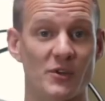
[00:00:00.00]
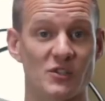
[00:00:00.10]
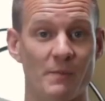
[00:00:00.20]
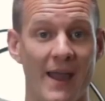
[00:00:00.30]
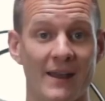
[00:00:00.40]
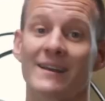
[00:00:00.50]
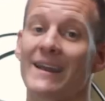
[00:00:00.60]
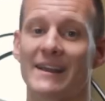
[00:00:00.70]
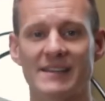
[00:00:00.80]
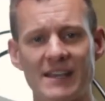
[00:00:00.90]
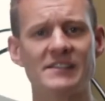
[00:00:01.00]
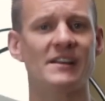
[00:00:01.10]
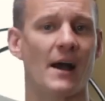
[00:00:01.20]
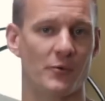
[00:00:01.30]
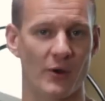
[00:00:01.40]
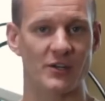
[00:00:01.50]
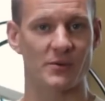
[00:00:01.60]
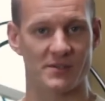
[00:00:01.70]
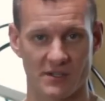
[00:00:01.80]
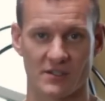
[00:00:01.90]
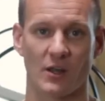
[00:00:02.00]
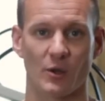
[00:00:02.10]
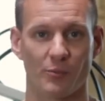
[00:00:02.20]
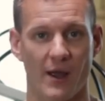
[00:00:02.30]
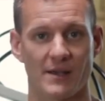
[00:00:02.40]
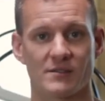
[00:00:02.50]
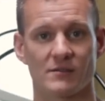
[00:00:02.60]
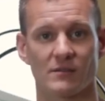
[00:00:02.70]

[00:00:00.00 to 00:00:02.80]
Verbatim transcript: to expand, it's easy to upgrade to a six-color press.